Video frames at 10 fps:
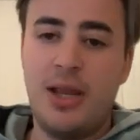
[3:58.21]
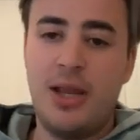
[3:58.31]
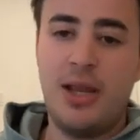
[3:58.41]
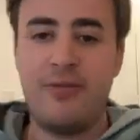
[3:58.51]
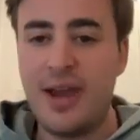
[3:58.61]

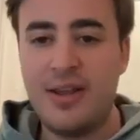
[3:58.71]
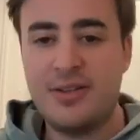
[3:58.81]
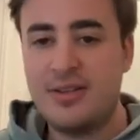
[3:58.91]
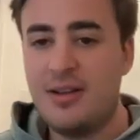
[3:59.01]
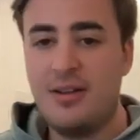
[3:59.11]
from
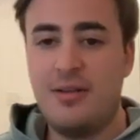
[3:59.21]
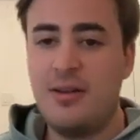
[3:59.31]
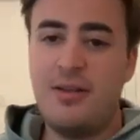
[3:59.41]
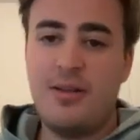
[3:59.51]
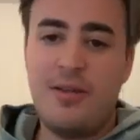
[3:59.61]
their
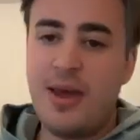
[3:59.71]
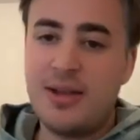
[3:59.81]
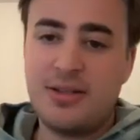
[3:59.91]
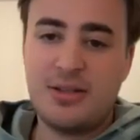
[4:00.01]
fans. And